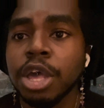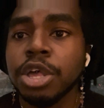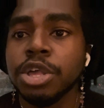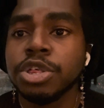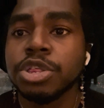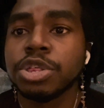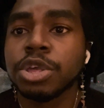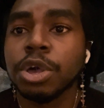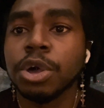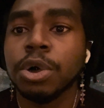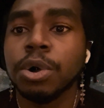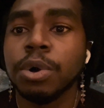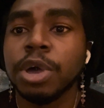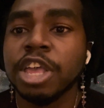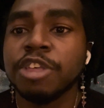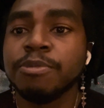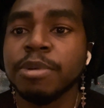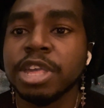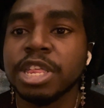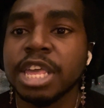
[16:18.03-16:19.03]
So
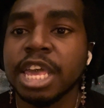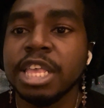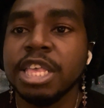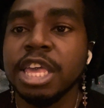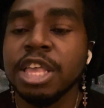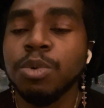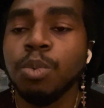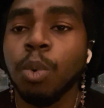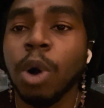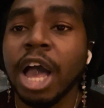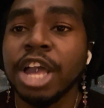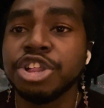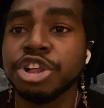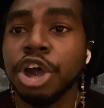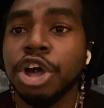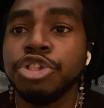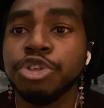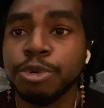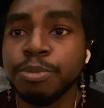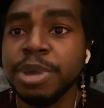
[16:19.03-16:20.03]
as much as I did watch
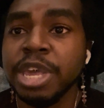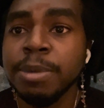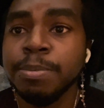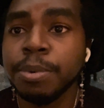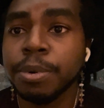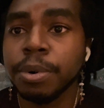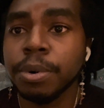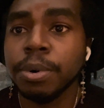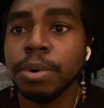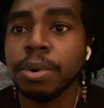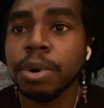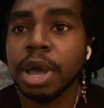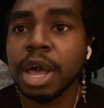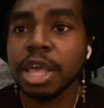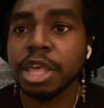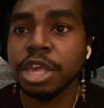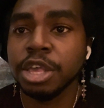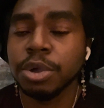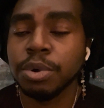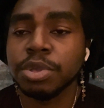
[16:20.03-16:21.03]
other people,
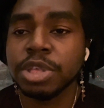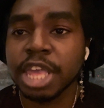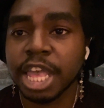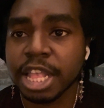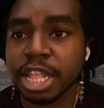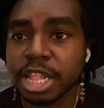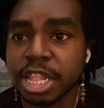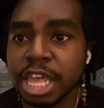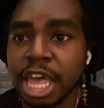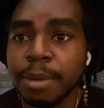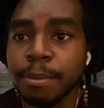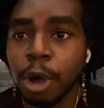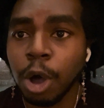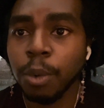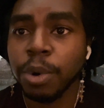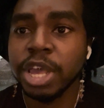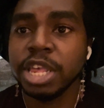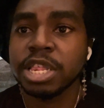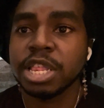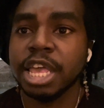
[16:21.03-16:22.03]
you know, technically I'm
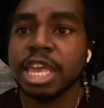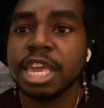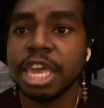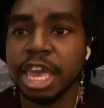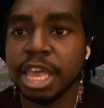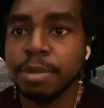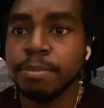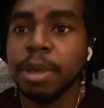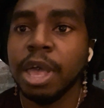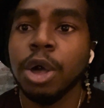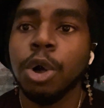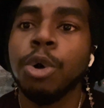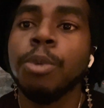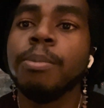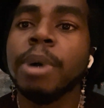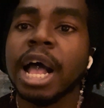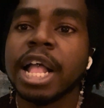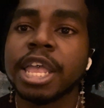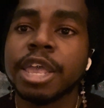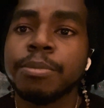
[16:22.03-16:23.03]
always like in my own
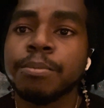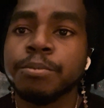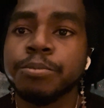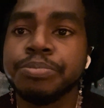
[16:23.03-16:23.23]
body.